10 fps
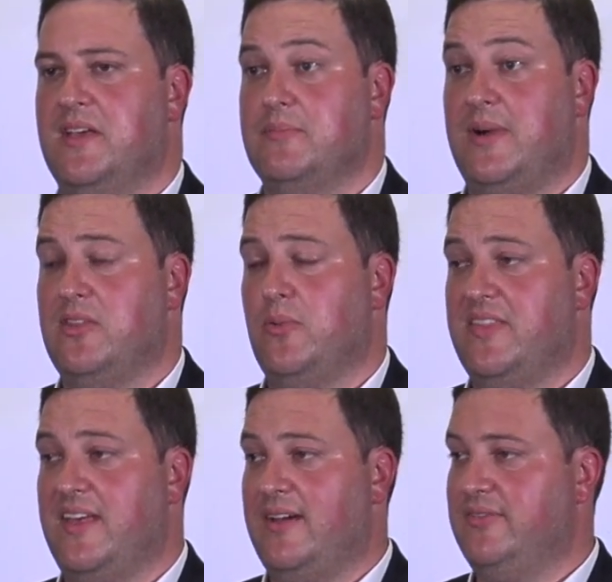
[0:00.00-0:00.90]
By the way,
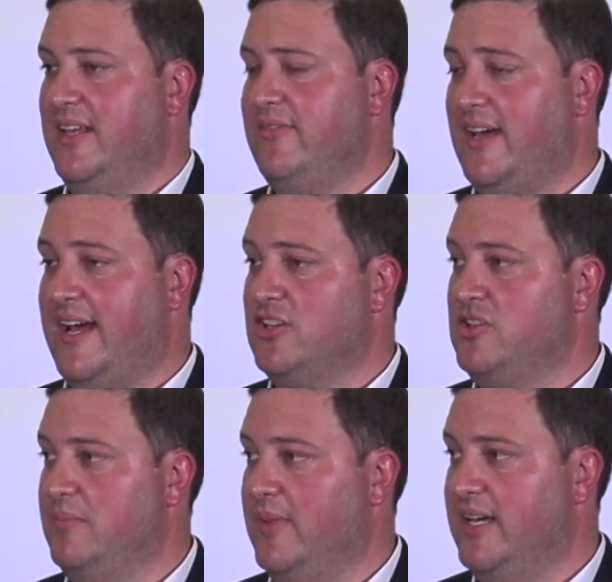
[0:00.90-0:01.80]
they have never
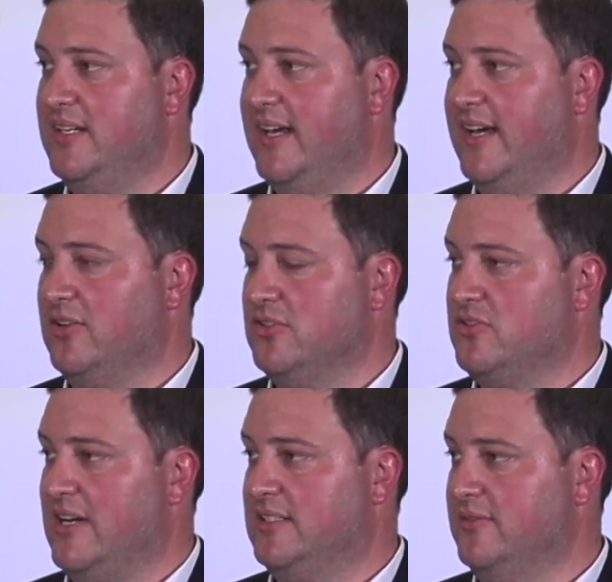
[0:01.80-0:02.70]
actually made a
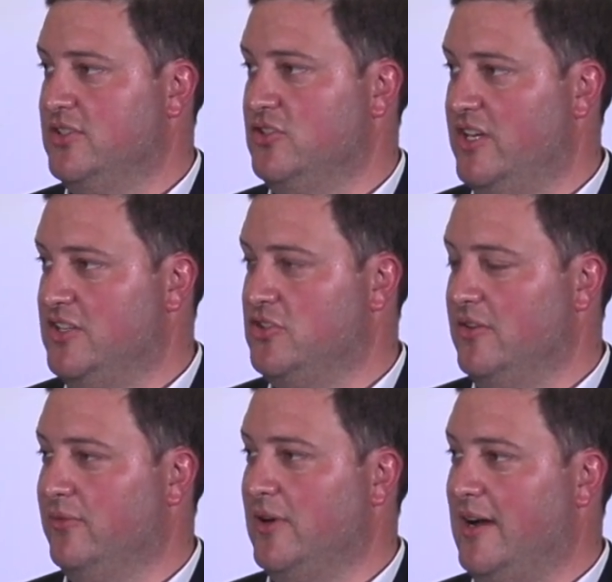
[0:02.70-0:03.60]
constructive
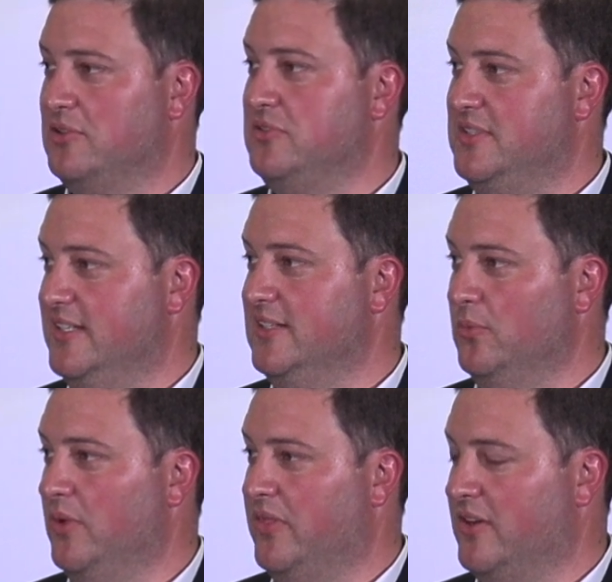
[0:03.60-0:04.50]
suggestion for how to deal
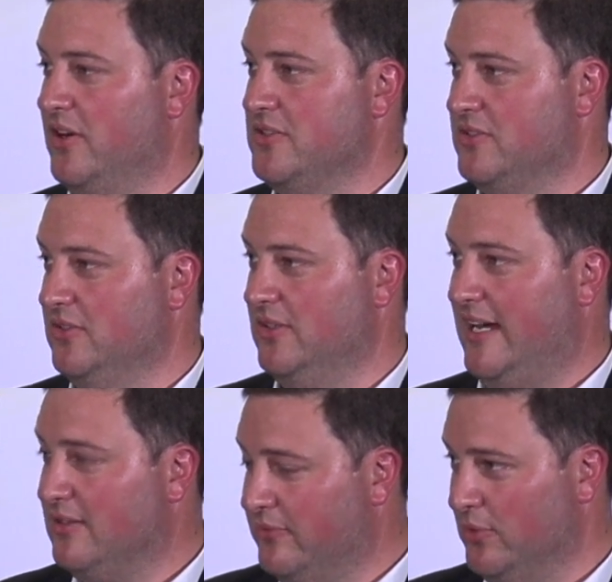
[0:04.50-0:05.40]
with the coastal
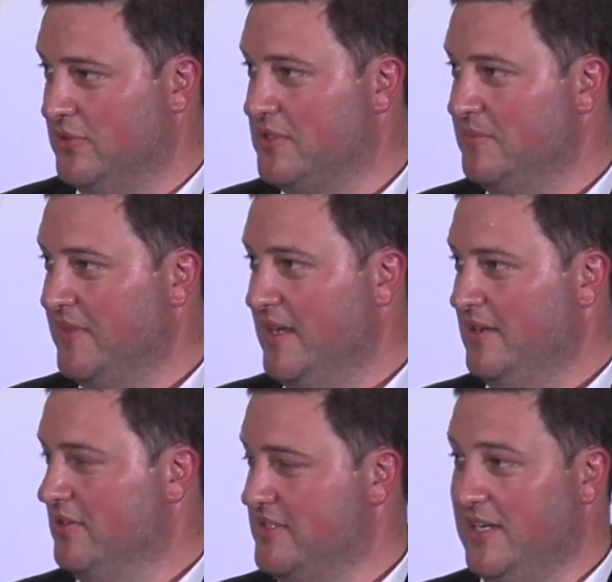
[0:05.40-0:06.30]
outfalls,
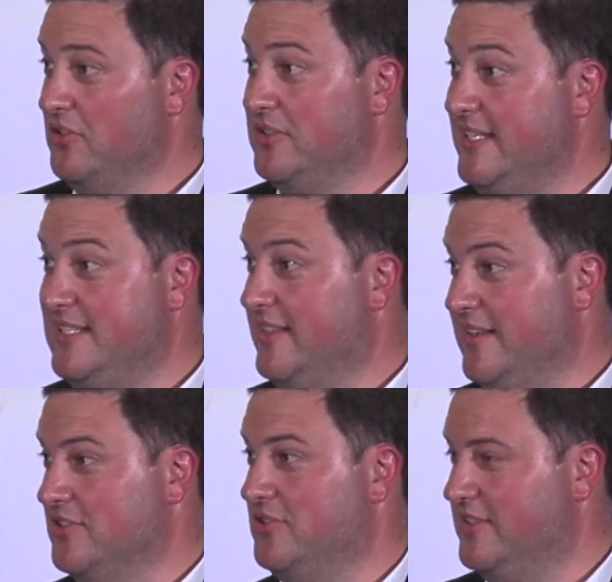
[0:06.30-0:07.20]
because they are not easy
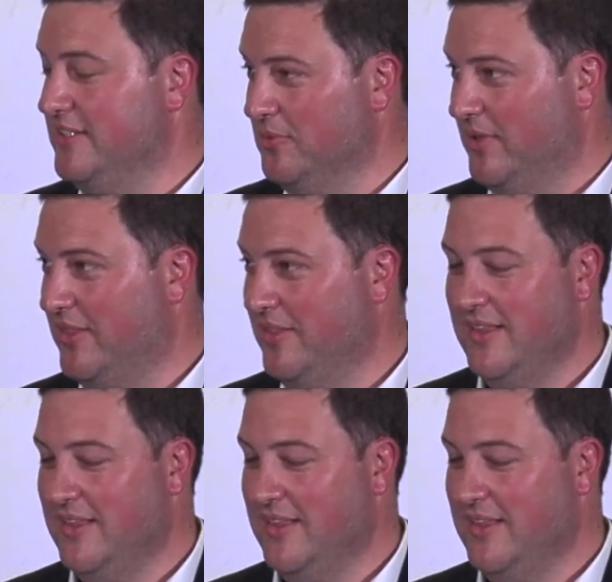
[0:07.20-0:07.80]
things to deal with.